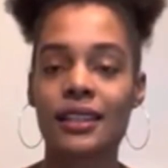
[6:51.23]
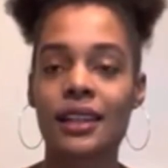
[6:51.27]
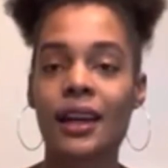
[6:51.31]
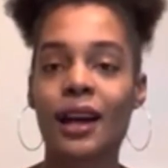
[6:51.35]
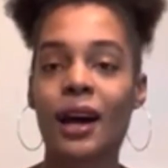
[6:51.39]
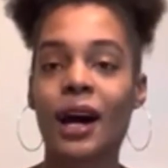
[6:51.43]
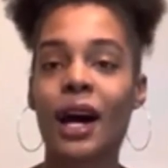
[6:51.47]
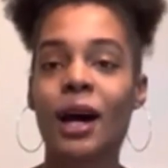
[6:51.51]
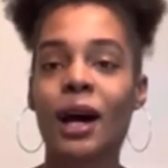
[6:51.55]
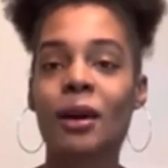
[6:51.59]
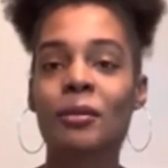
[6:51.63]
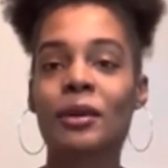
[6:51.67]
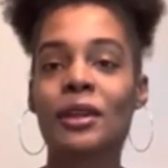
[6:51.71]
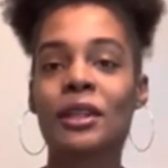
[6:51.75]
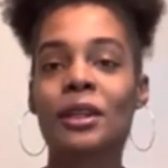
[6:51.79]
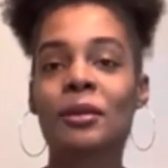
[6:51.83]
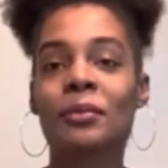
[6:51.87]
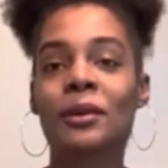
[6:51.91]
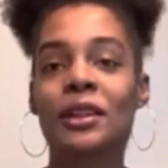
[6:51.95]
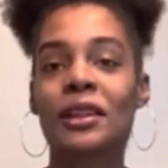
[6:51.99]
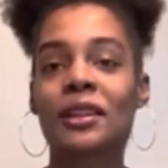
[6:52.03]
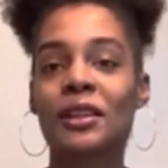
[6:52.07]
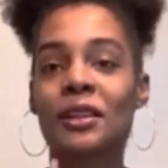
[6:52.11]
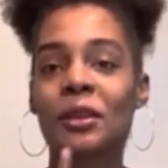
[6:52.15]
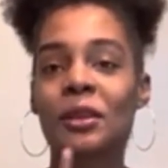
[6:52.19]
I'm going to put
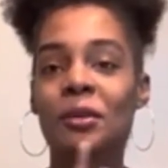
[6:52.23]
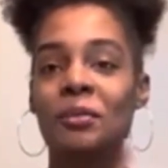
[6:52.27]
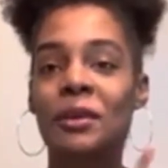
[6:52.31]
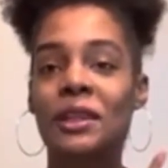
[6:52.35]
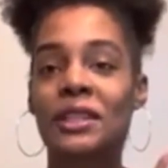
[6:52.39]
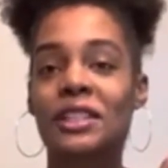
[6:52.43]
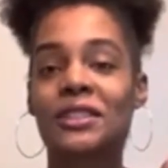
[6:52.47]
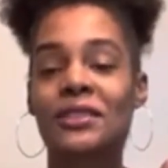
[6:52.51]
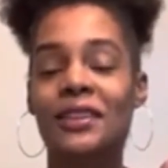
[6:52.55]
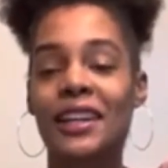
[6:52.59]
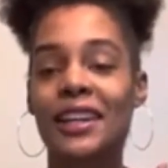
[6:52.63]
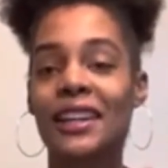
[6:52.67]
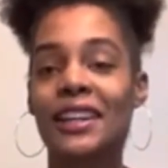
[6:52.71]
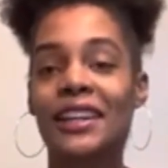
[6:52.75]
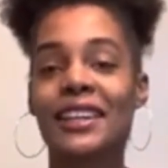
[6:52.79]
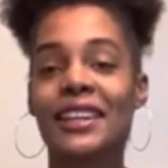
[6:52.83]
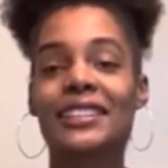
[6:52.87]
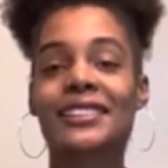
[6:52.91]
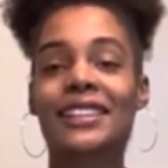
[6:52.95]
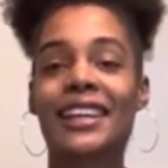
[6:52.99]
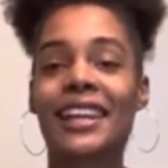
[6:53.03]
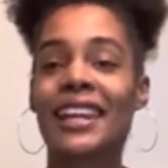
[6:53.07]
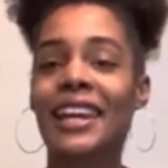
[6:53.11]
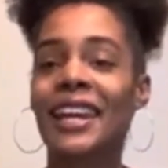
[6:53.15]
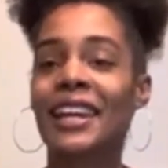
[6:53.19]
a little picture right here because
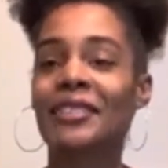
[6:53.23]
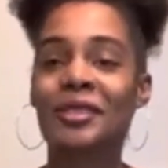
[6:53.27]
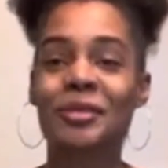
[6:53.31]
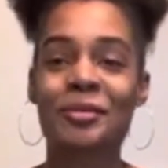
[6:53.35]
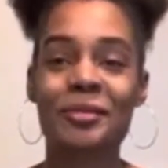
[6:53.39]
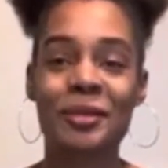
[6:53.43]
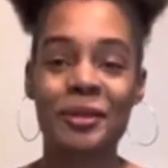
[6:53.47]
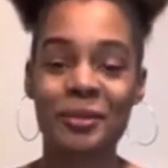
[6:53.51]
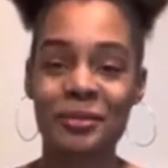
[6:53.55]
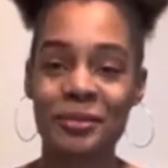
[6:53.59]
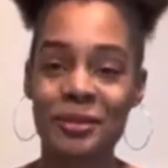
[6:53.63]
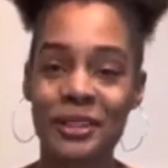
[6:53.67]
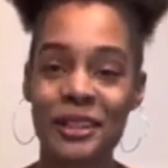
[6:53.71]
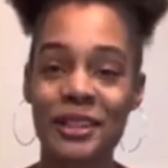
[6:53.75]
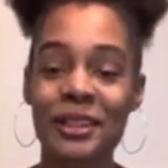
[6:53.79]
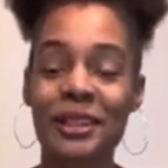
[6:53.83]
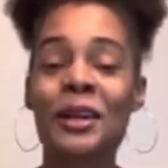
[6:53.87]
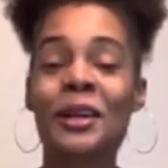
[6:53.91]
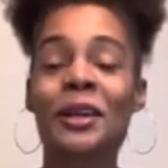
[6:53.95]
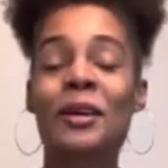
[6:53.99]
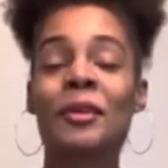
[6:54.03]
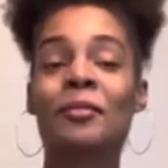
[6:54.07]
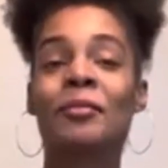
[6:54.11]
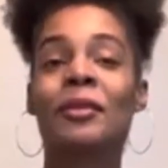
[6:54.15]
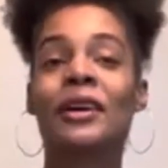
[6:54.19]
I can't remember,
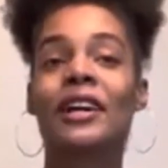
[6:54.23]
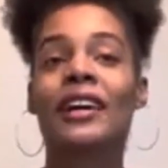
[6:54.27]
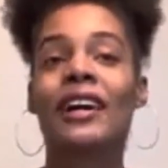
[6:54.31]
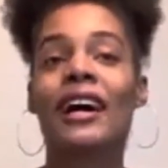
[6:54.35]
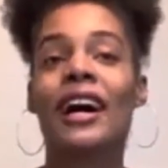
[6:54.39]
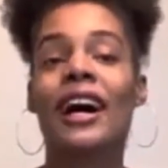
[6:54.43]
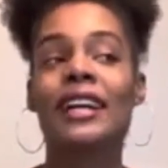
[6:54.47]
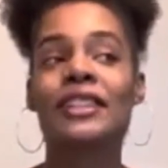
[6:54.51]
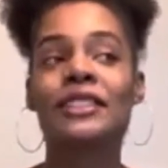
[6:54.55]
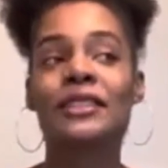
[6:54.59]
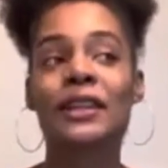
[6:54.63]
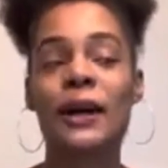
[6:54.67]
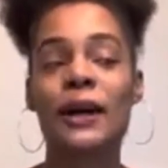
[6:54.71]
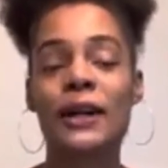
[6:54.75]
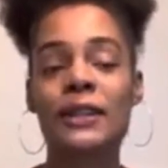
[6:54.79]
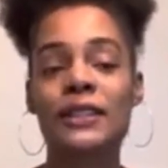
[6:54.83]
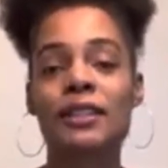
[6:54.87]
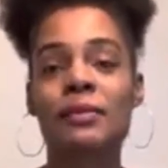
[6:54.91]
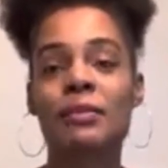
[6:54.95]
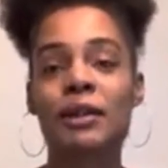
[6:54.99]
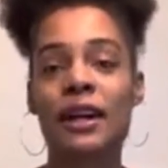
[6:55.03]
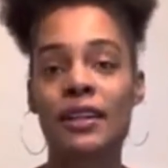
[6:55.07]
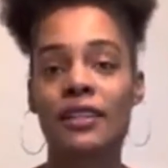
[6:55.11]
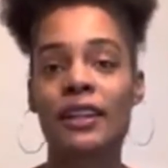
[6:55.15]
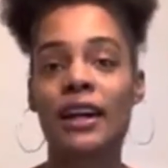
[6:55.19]
but I talked
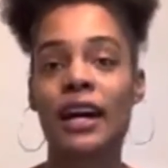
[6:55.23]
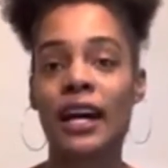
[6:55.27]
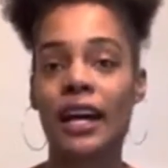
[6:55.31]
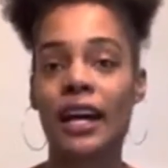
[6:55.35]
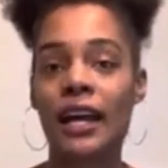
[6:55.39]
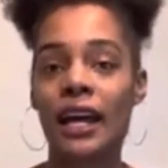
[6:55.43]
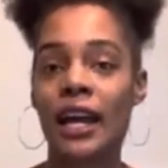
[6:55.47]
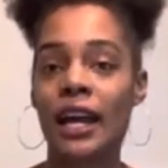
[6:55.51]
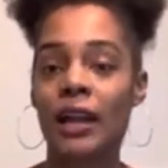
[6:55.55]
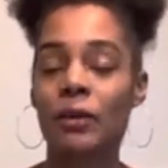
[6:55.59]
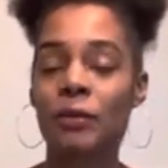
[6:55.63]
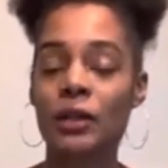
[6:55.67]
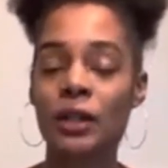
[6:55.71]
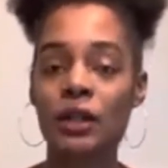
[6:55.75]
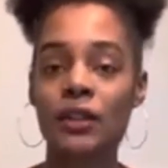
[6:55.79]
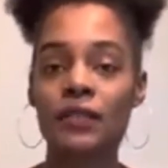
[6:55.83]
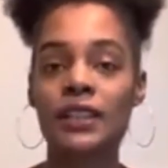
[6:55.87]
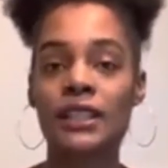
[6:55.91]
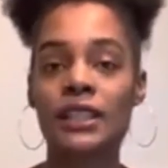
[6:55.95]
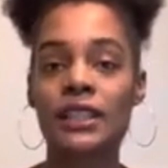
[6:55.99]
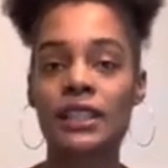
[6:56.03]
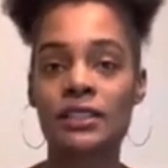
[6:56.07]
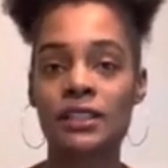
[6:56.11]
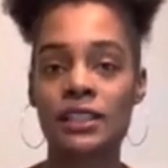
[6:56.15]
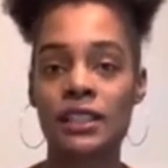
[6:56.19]
about, I went over
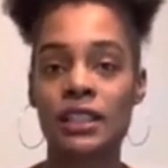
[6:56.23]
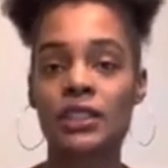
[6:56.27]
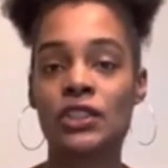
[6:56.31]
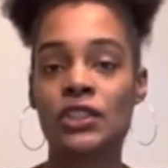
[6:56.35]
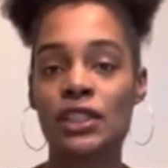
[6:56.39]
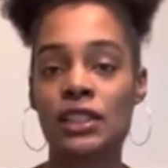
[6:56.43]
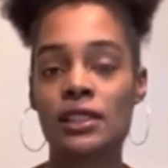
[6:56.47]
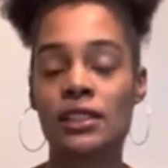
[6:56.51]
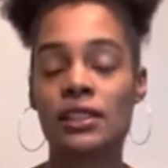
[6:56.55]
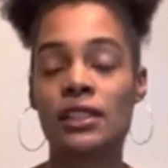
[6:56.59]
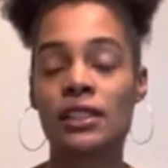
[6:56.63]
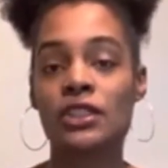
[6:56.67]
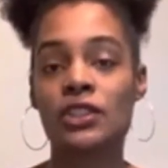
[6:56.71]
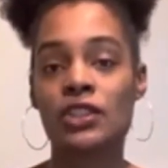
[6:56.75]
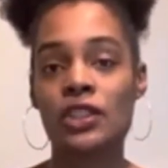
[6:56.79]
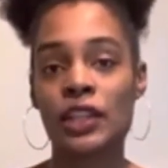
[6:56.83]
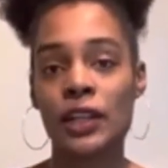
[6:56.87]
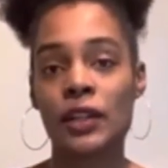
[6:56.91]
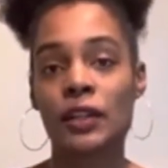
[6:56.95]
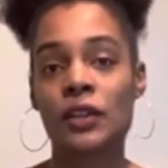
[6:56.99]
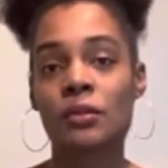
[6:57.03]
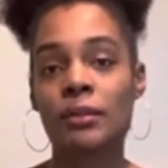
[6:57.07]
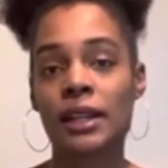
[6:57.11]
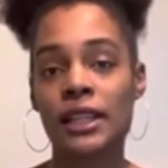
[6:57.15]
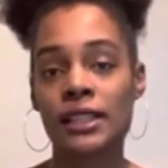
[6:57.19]
these teachings, this
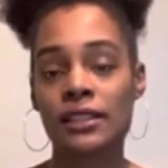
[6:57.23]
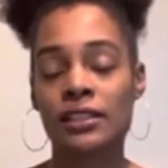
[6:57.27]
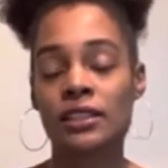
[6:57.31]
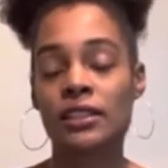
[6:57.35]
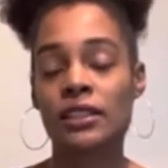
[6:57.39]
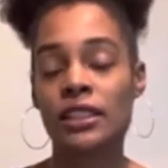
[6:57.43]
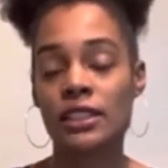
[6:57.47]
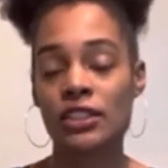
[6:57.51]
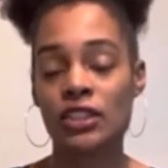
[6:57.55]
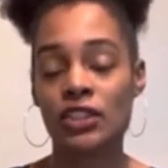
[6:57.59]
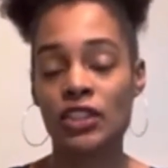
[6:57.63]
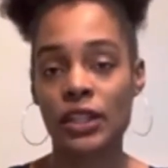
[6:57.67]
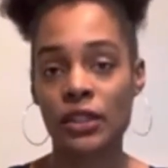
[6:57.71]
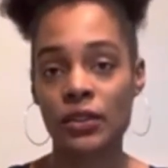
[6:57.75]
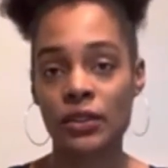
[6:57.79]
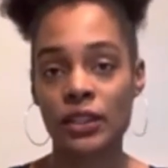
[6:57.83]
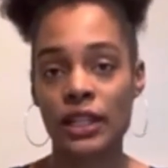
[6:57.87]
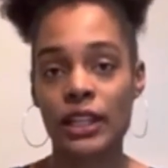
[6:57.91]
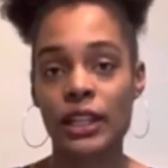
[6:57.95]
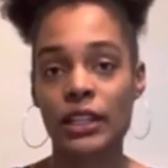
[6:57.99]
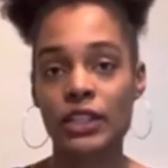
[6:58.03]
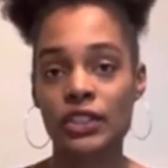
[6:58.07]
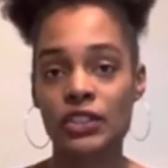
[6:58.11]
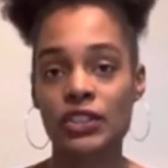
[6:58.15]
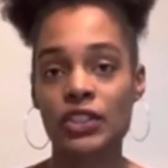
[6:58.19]
channeled
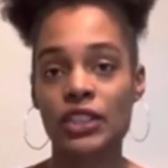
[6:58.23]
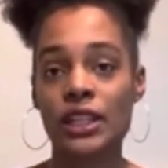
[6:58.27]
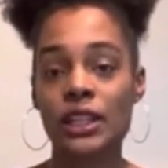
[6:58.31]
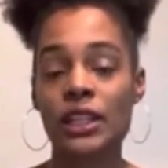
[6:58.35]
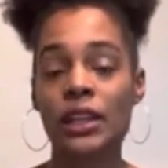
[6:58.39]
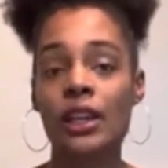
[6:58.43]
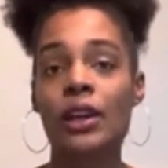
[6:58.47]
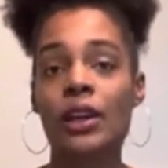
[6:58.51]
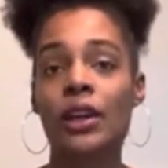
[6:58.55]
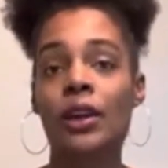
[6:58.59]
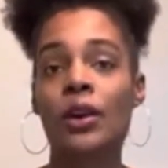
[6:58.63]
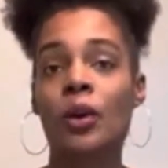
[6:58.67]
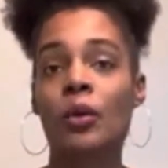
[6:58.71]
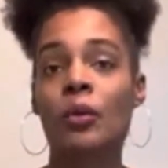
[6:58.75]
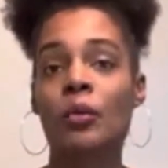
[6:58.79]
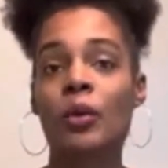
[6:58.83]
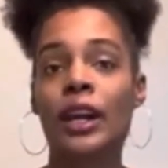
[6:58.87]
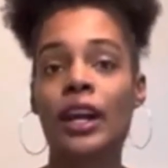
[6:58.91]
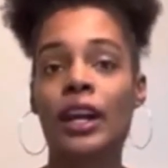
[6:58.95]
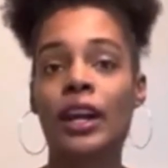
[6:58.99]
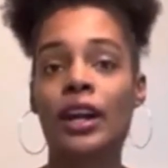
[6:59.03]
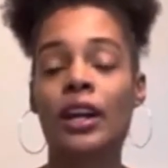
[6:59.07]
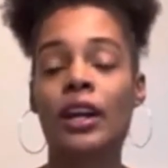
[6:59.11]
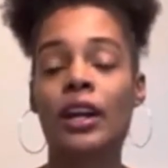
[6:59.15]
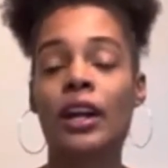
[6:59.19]
energy
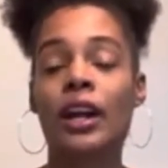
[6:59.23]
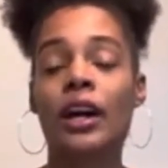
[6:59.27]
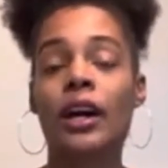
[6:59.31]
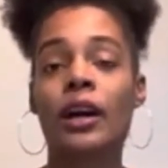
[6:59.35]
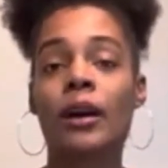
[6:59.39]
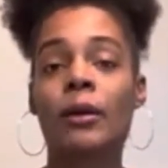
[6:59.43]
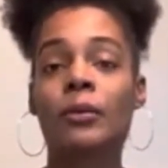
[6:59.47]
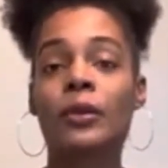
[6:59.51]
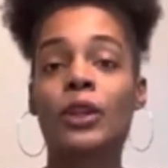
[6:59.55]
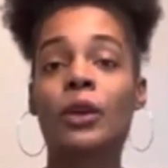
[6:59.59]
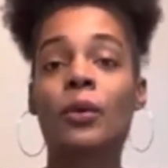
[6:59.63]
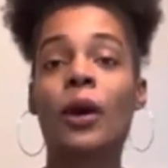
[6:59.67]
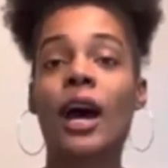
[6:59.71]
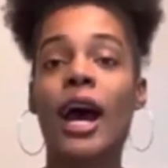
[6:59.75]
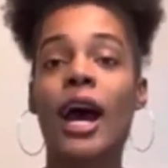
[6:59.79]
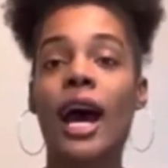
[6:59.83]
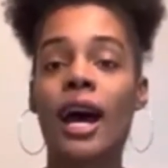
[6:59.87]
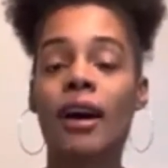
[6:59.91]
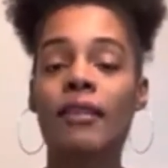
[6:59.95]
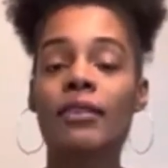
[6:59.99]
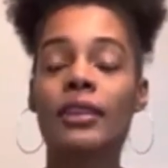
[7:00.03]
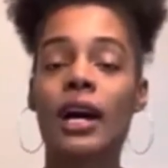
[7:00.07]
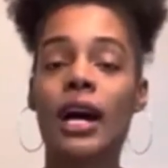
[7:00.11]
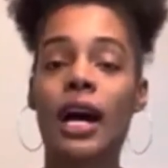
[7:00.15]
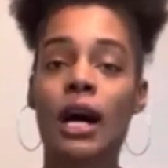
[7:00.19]
where you have
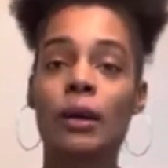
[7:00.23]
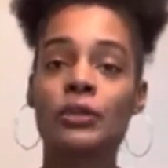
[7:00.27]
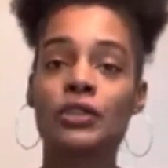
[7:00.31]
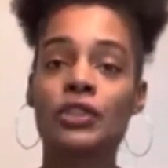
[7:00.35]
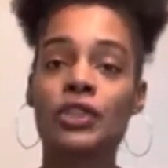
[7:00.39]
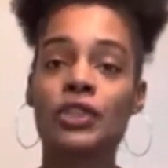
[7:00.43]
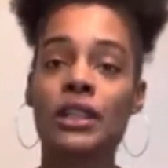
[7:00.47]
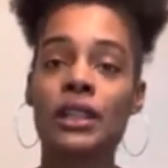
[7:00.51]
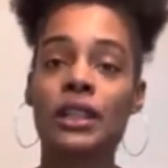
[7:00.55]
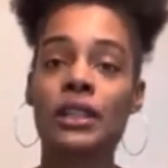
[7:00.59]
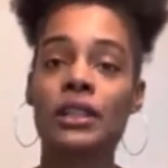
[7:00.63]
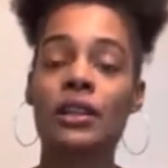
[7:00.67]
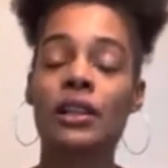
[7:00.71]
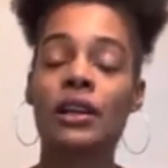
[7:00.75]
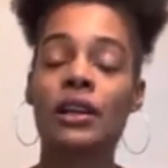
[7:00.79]
the option